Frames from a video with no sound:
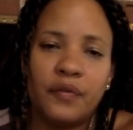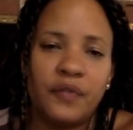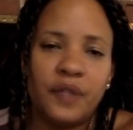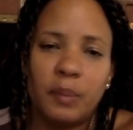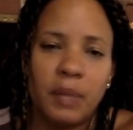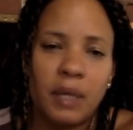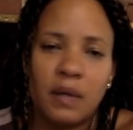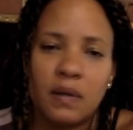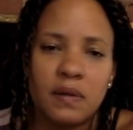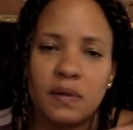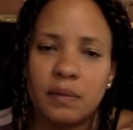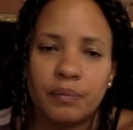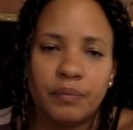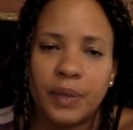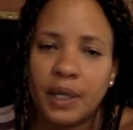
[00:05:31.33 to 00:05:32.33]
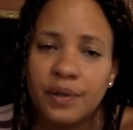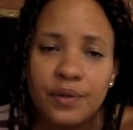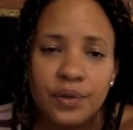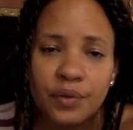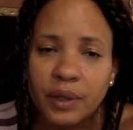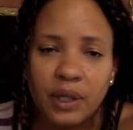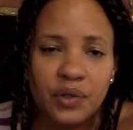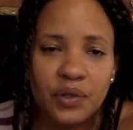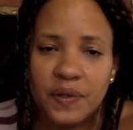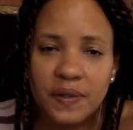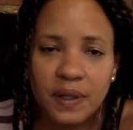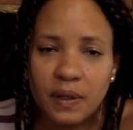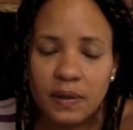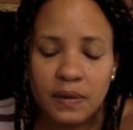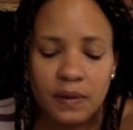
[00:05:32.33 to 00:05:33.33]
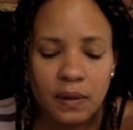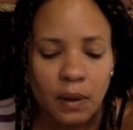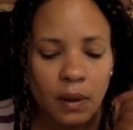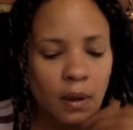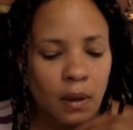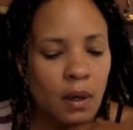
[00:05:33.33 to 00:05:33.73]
female's history. It just is.